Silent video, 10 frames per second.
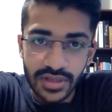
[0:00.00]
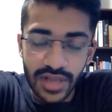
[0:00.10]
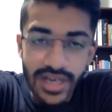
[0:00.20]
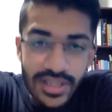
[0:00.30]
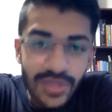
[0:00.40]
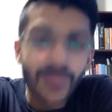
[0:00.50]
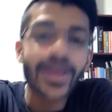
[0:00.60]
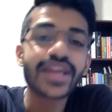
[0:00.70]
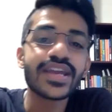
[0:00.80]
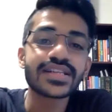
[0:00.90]

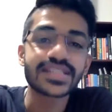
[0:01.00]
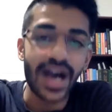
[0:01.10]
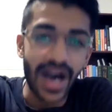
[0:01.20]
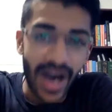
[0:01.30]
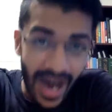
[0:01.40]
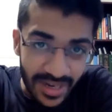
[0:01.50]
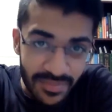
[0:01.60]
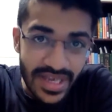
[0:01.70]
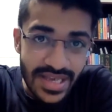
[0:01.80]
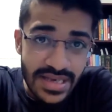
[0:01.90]
Lithuania's
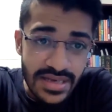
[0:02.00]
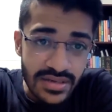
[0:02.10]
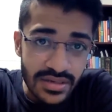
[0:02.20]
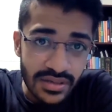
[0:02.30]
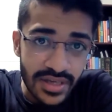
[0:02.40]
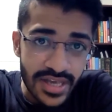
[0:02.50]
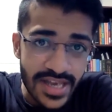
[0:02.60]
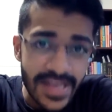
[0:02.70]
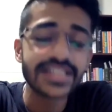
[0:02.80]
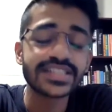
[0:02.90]
army
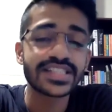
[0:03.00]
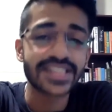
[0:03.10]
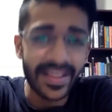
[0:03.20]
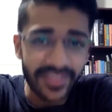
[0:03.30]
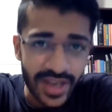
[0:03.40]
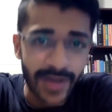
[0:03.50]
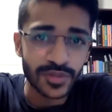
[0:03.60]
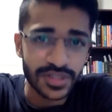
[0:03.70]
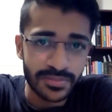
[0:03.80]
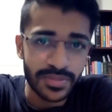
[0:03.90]
is
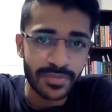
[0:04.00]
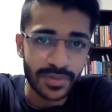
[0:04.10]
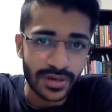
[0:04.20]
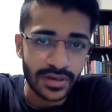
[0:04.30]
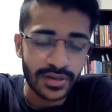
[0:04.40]
10,000 people.